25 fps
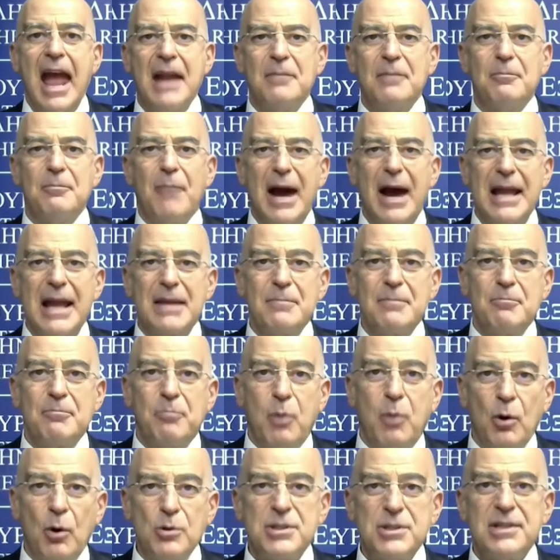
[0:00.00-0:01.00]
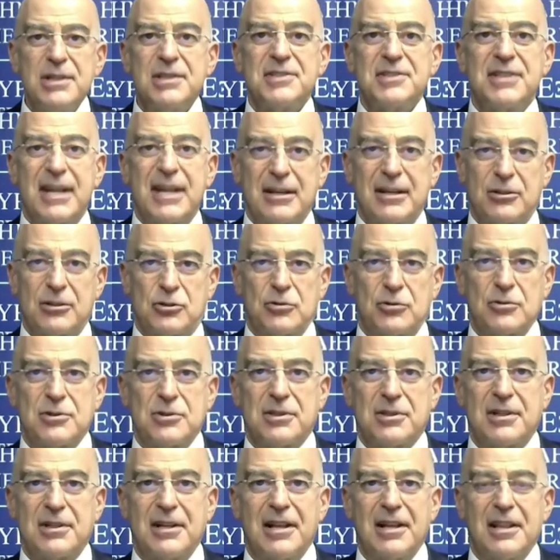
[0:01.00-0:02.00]
And by imposing
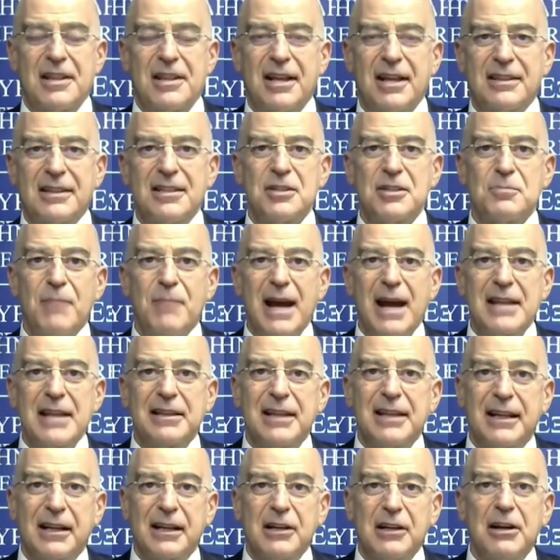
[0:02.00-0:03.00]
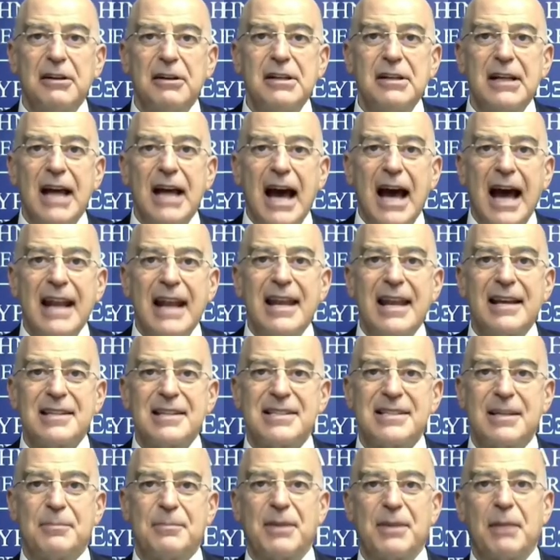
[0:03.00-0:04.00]
sanctions, that is by declaring
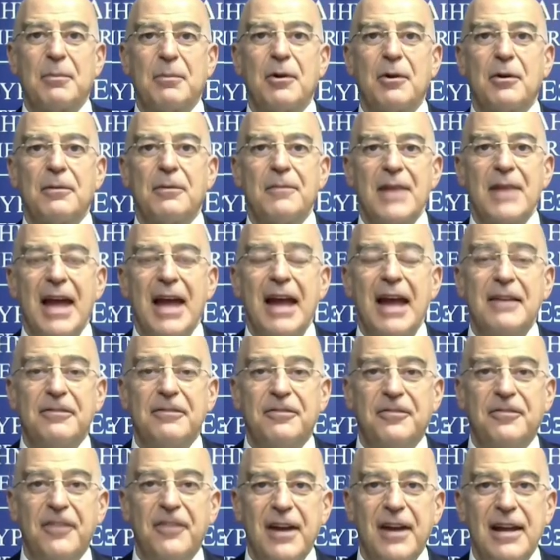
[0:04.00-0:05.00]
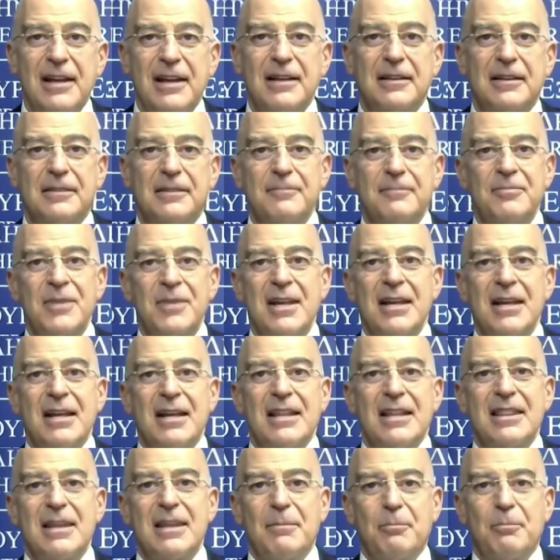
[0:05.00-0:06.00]
unacceptable and failed
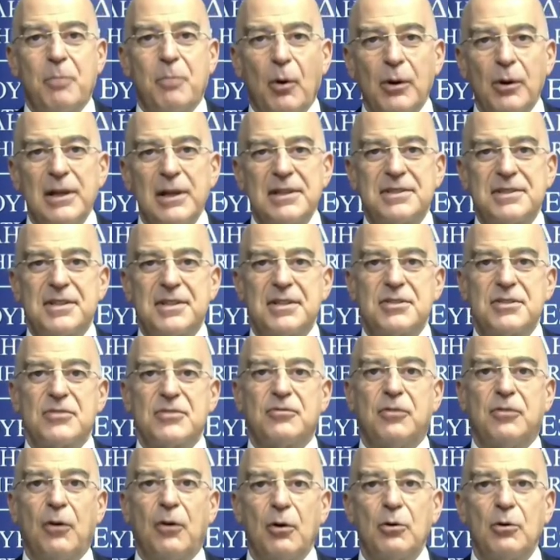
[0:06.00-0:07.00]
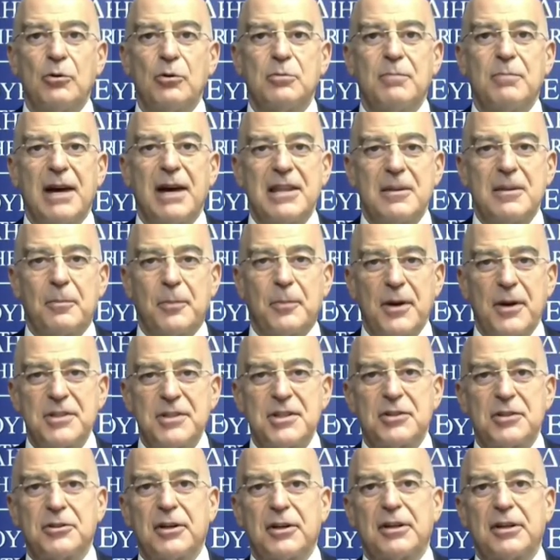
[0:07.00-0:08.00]
the policies followed by the
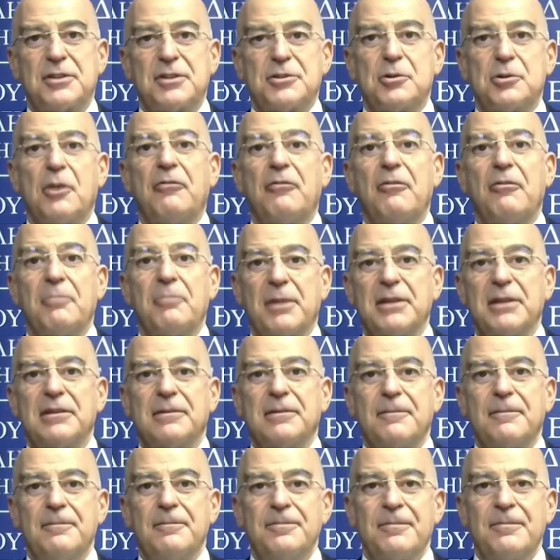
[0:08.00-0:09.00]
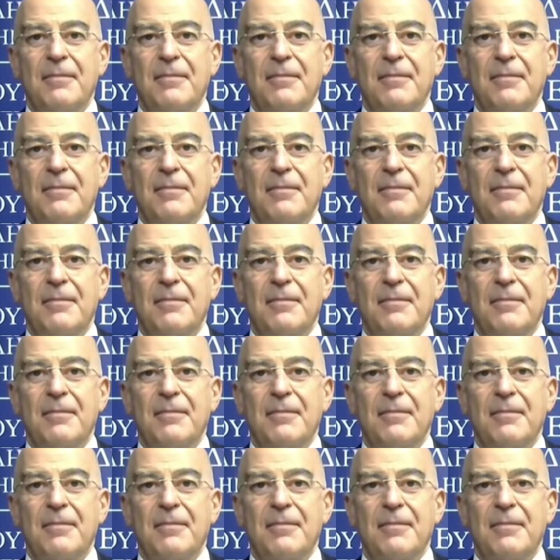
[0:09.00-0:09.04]
present Turkish government,